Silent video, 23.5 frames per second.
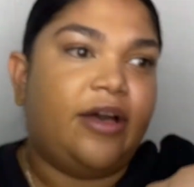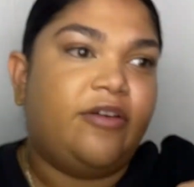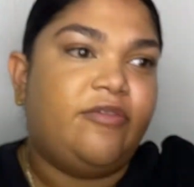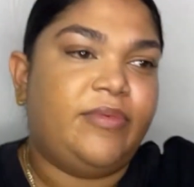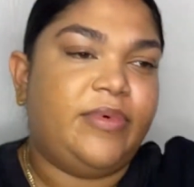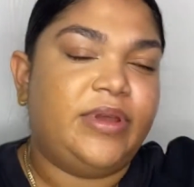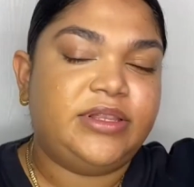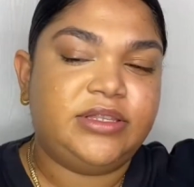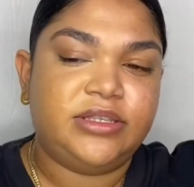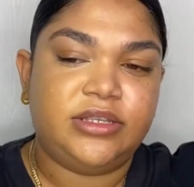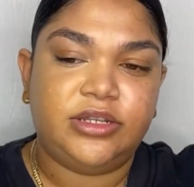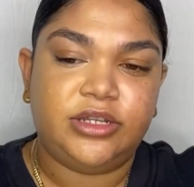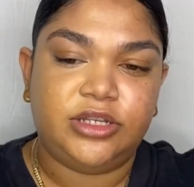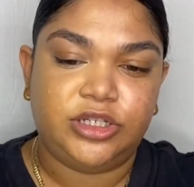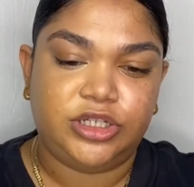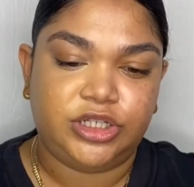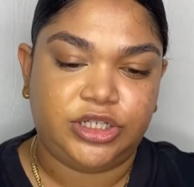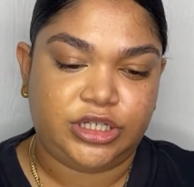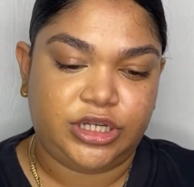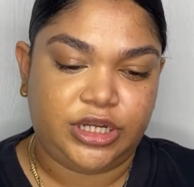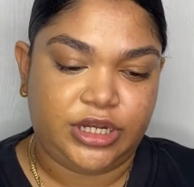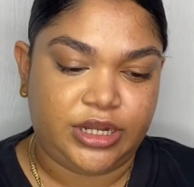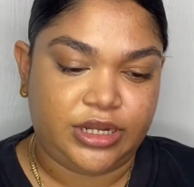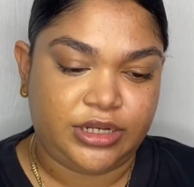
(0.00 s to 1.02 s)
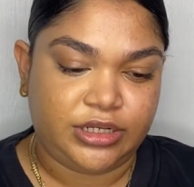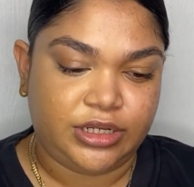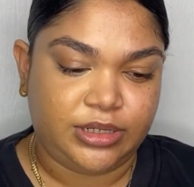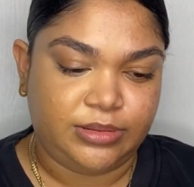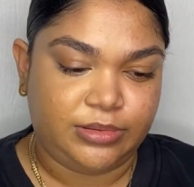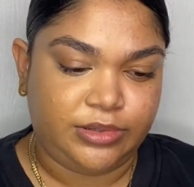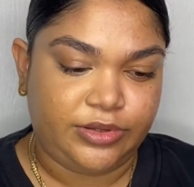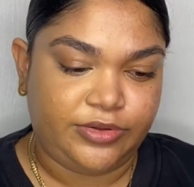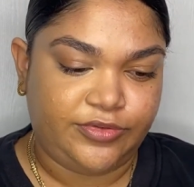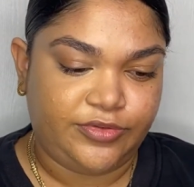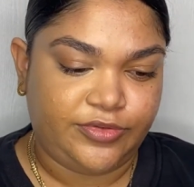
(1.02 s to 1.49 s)
mine in the shade
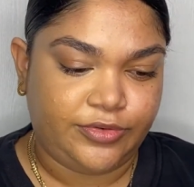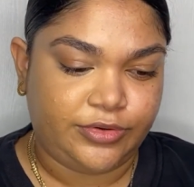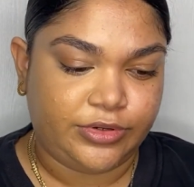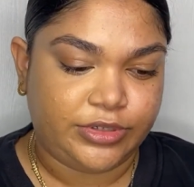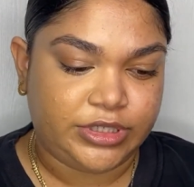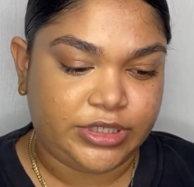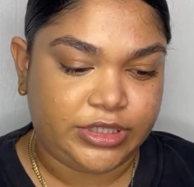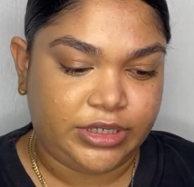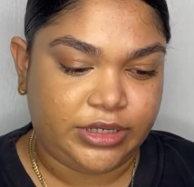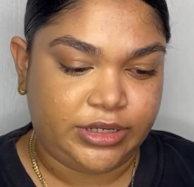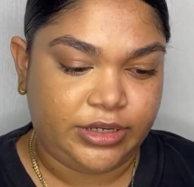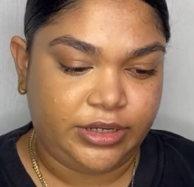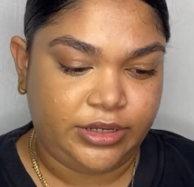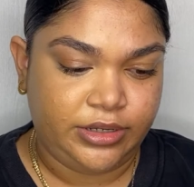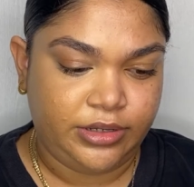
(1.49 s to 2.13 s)
NW40.